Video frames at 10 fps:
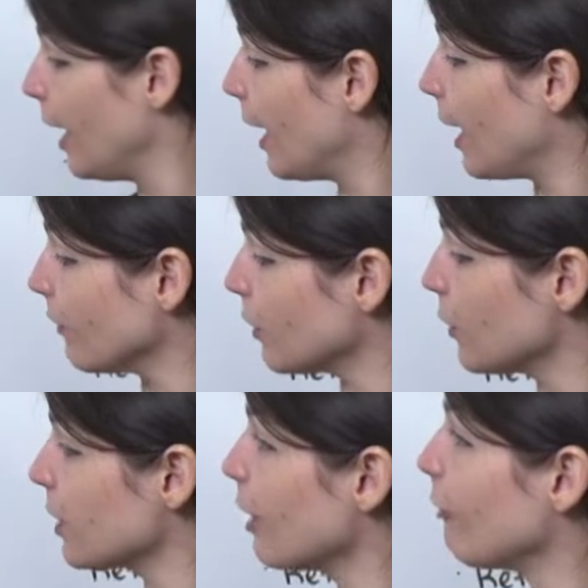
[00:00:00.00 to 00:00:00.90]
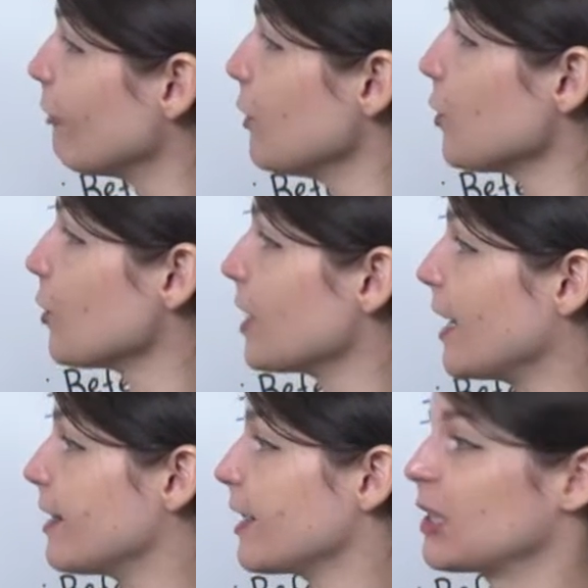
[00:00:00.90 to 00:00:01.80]
I've used a future
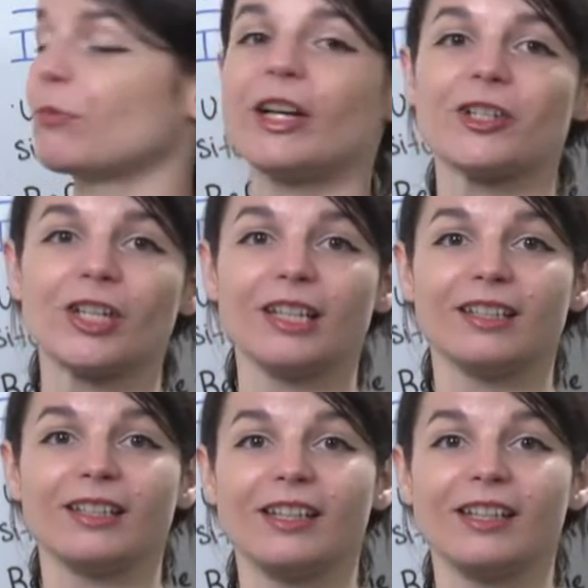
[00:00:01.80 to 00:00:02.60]
tense expression.